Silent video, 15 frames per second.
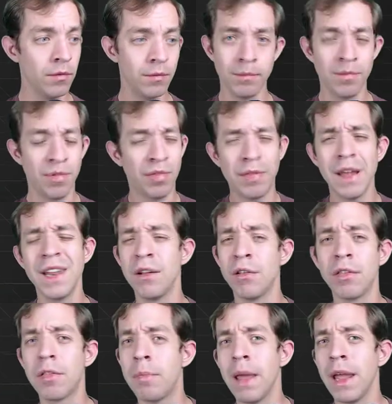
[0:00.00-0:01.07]
set in
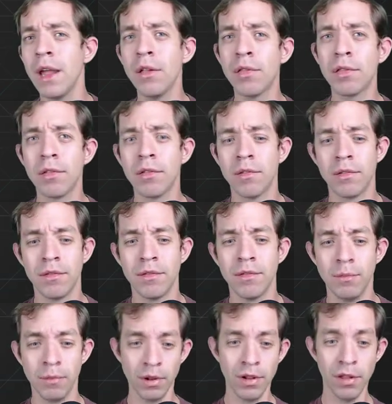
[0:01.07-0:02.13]
space?
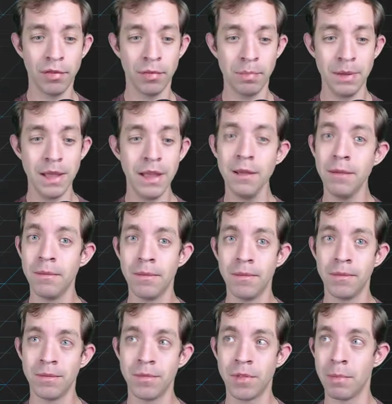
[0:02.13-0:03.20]
Will this be
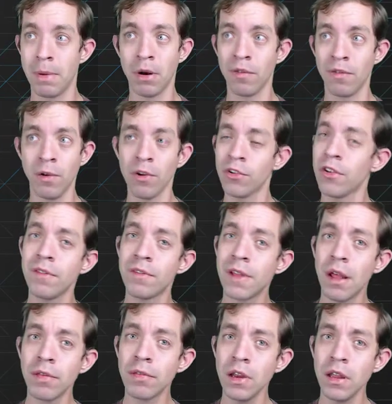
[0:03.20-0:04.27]
the better version of
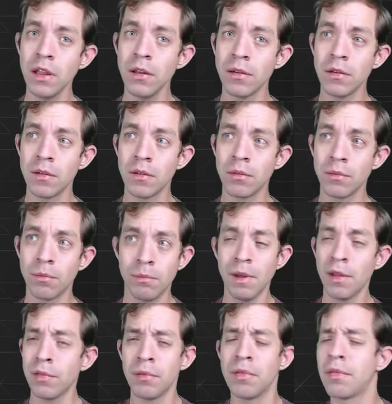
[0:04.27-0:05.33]
Destiny
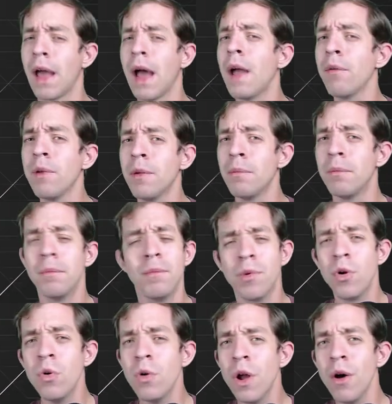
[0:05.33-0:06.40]
mixed with Skyrim?
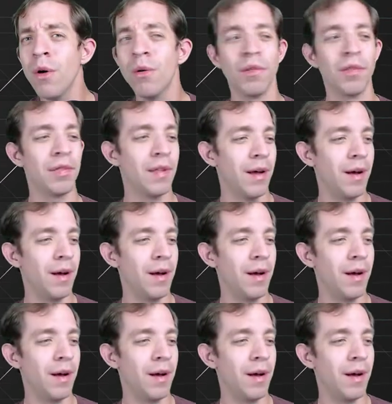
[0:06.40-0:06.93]
Who knows?